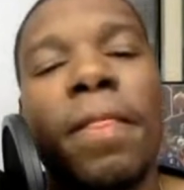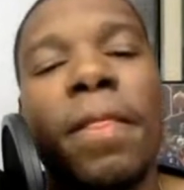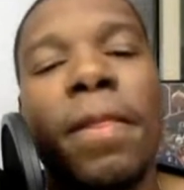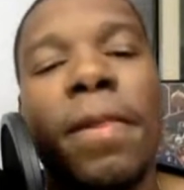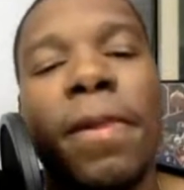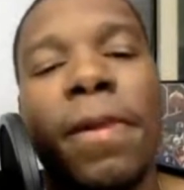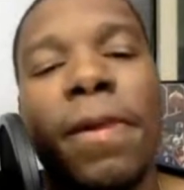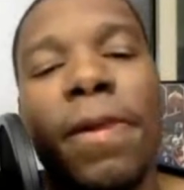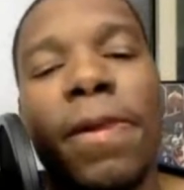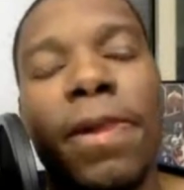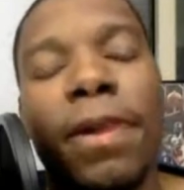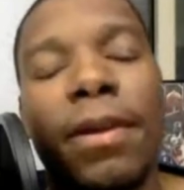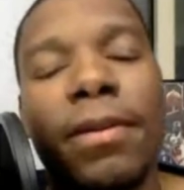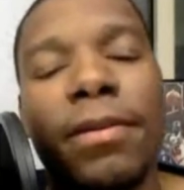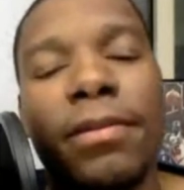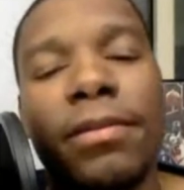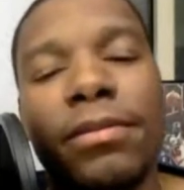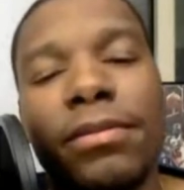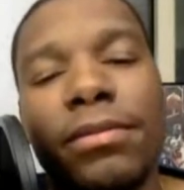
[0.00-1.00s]

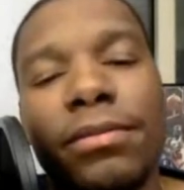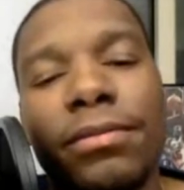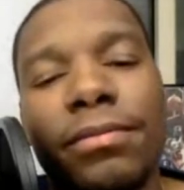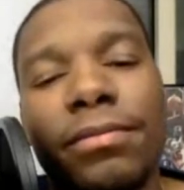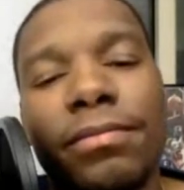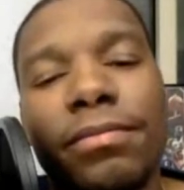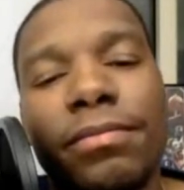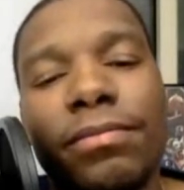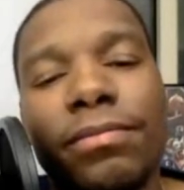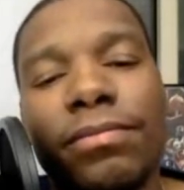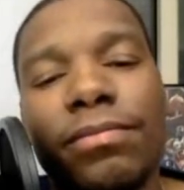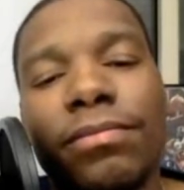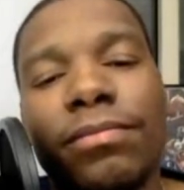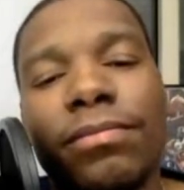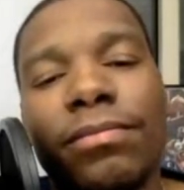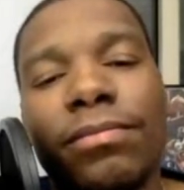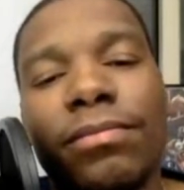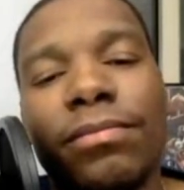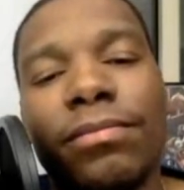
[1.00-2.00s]

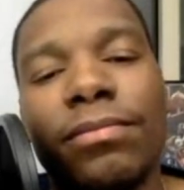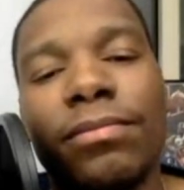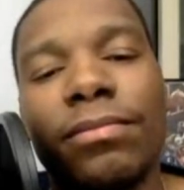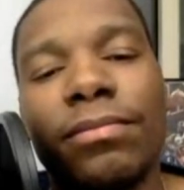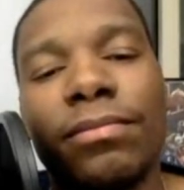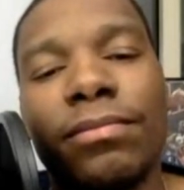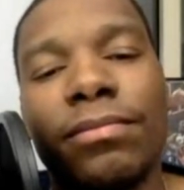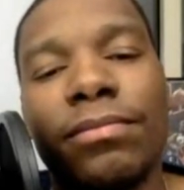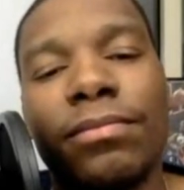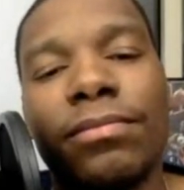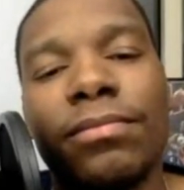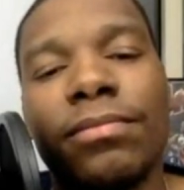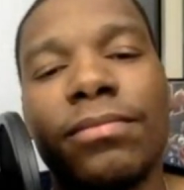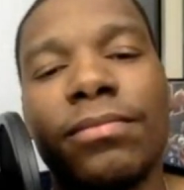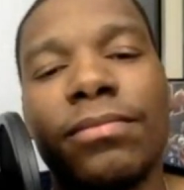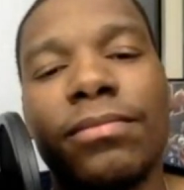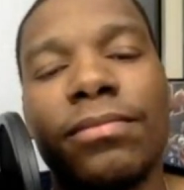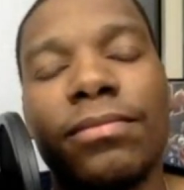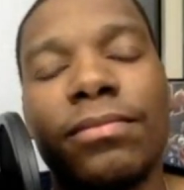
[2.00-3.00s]

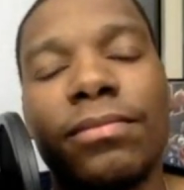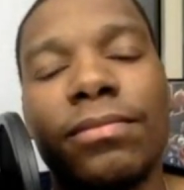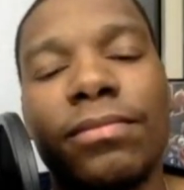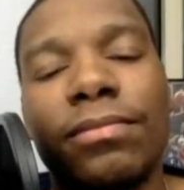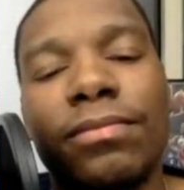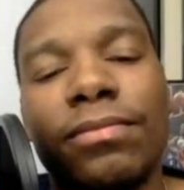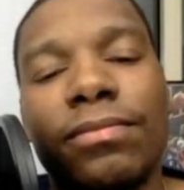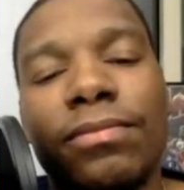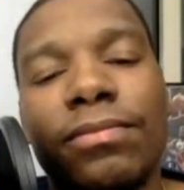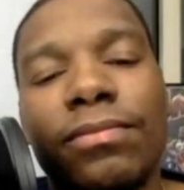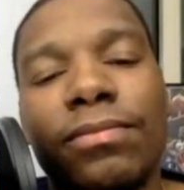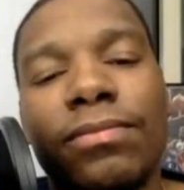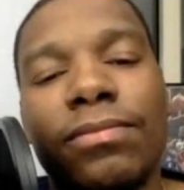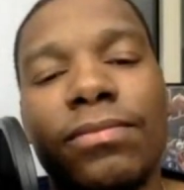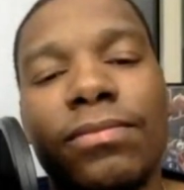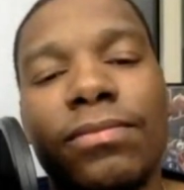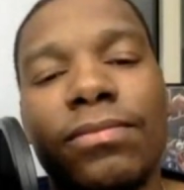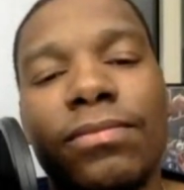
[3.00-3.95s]
This person isn't speaking.